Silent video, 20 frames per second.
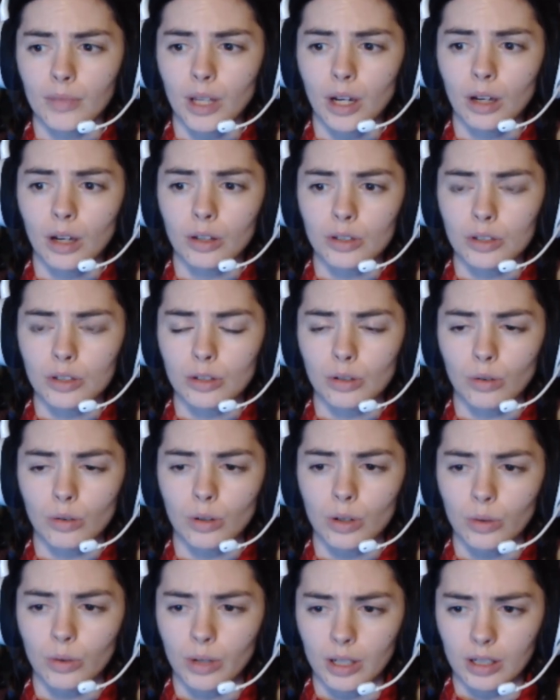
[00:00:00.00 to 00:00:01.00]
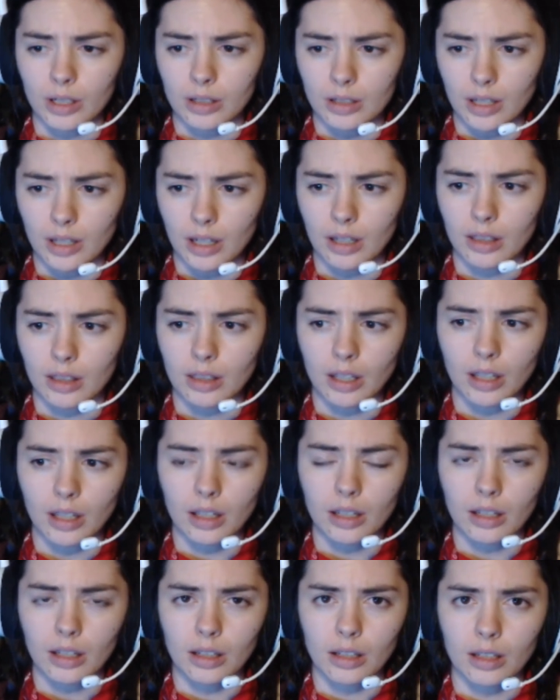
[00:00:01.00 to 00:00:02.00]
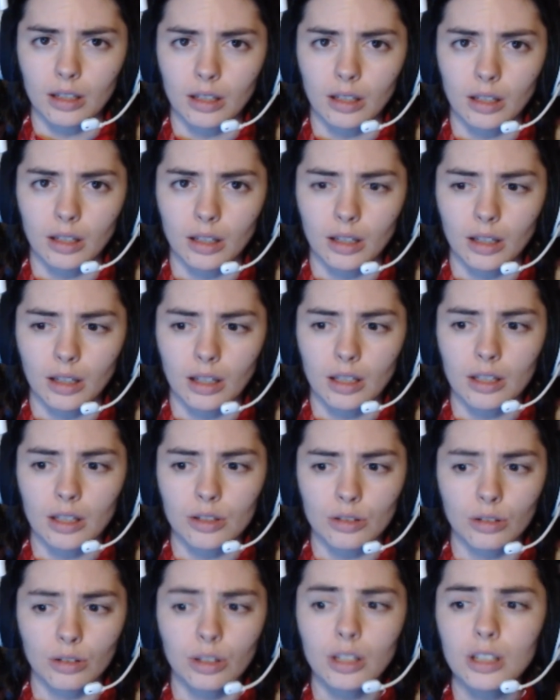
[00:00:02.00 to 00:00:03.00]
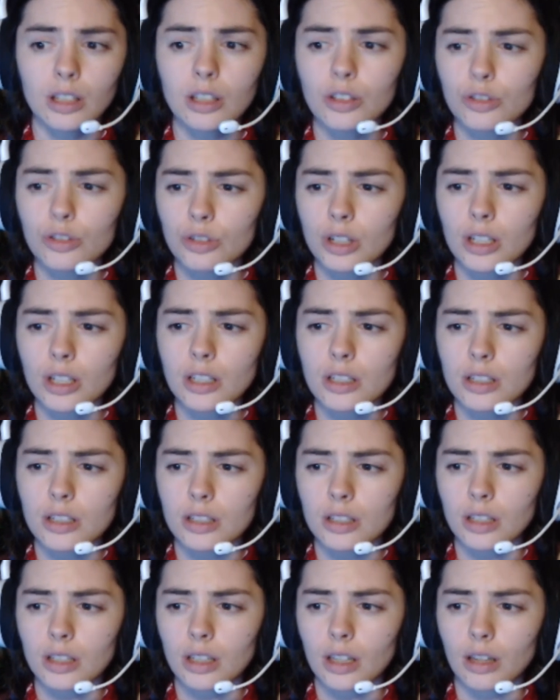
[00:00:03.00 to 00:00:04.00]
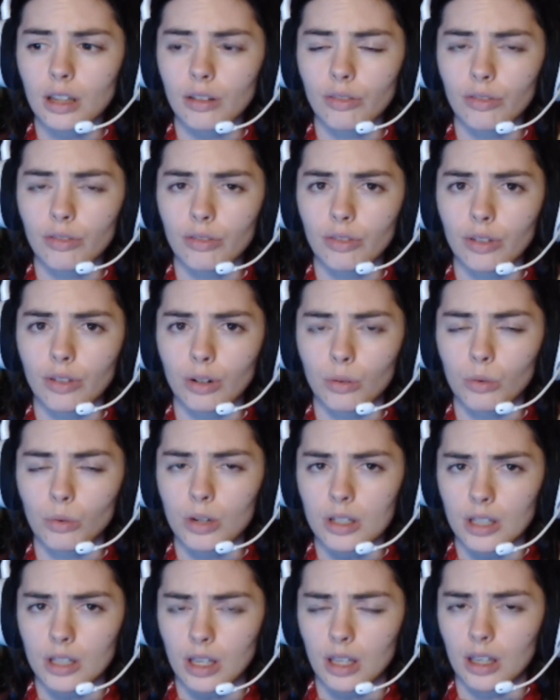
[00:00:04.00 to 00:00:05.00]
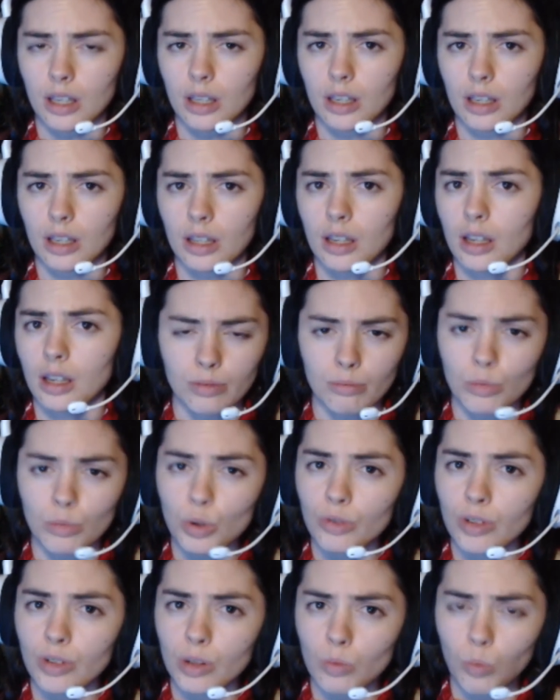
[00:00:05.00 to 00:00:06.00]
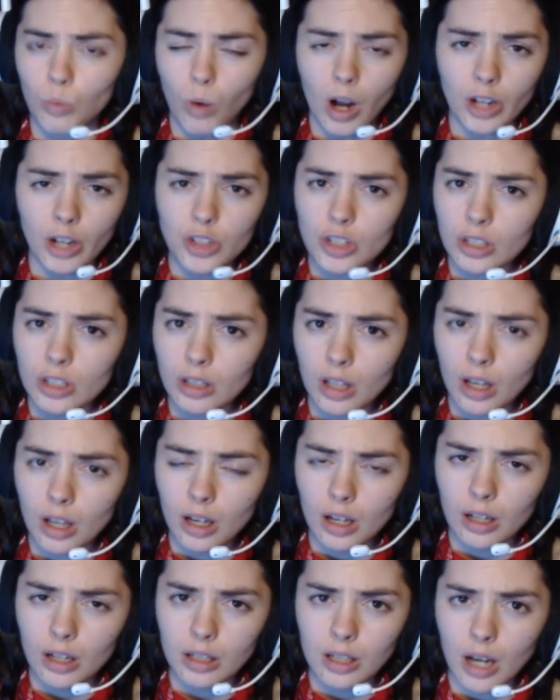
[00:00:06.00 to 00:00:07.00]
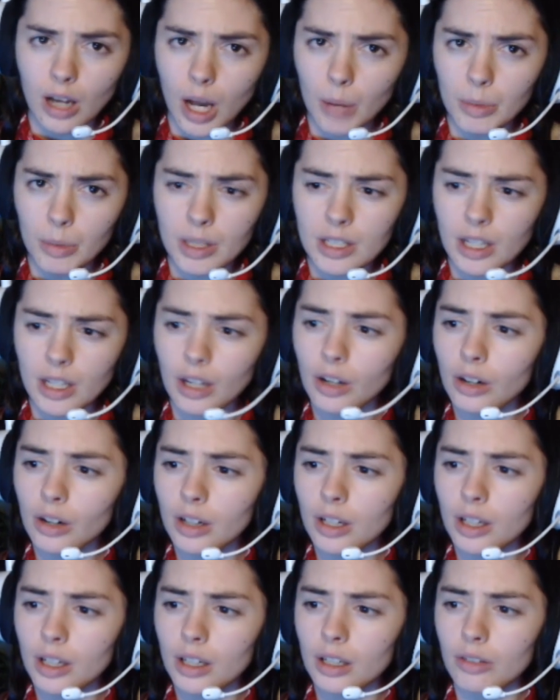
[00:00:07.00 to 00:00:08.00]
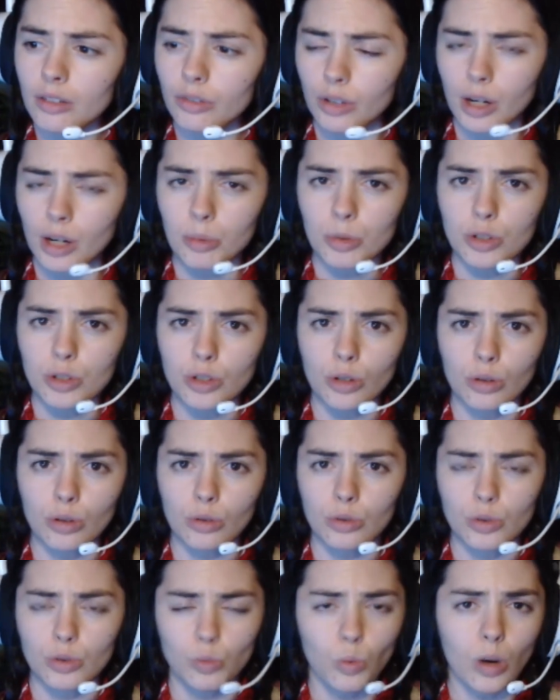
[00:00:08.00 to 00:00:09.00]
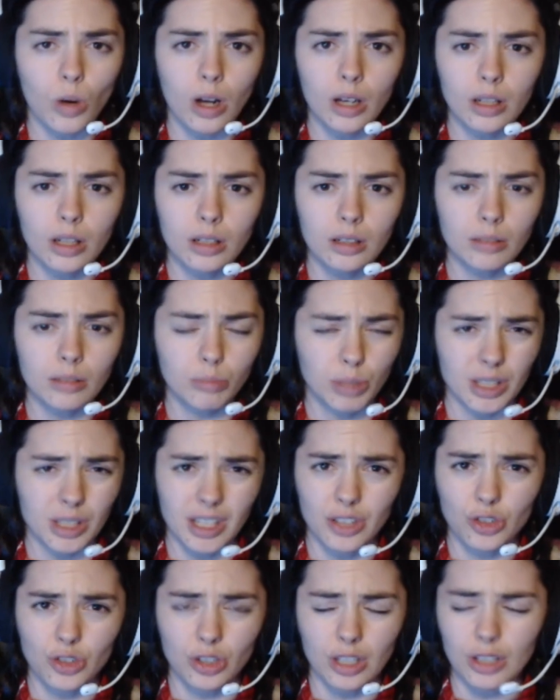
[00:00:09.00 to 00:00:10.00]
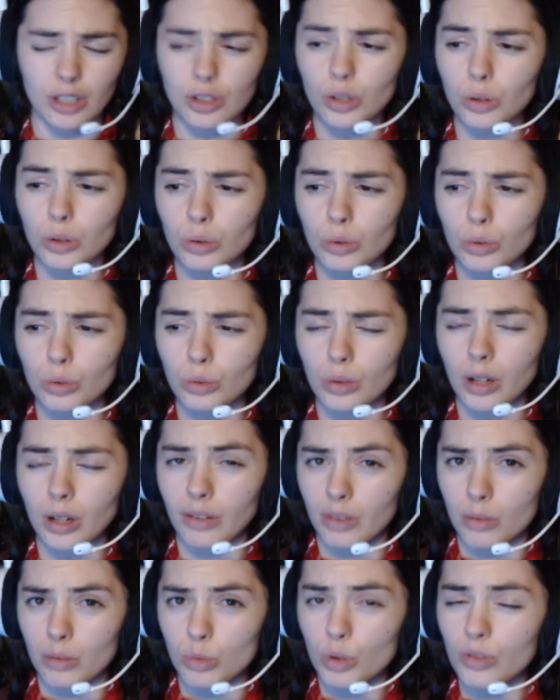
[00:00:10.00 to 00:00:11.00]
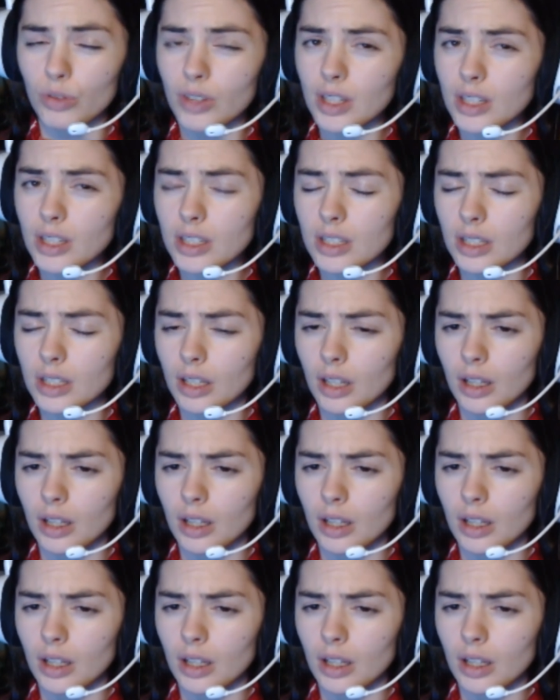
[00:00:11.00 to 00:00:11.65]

also a quick second thing, is there any interest if there was a movie watch along commentary for episodes 1, potentially 2 of the movies,